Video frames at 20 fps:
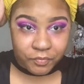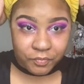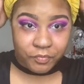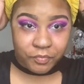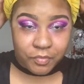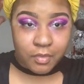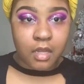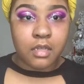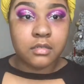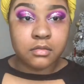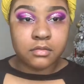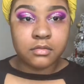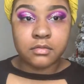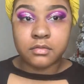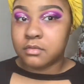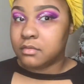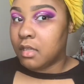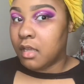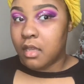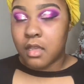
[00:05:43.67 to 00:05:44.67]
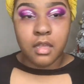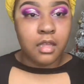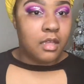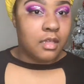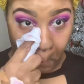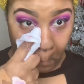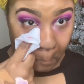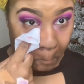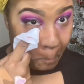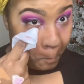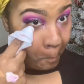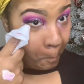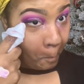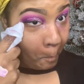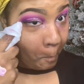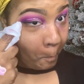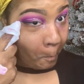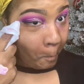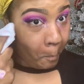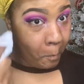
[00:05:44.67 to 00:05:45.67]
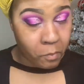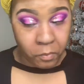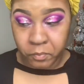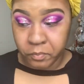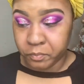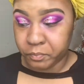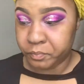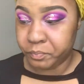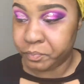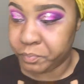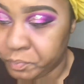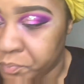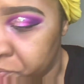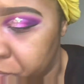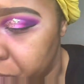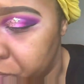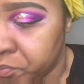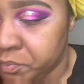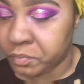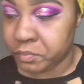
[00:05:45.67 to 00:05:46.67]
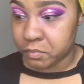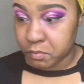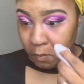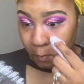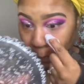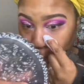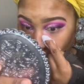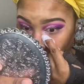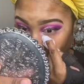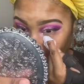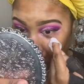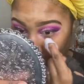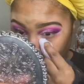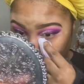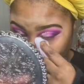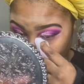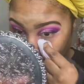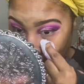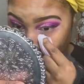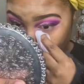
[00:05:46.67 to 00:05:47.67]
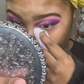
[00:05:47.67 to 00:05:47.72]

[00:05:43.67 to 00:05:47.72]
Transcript: up because it looks a mess. So I'm using a makeup wipe to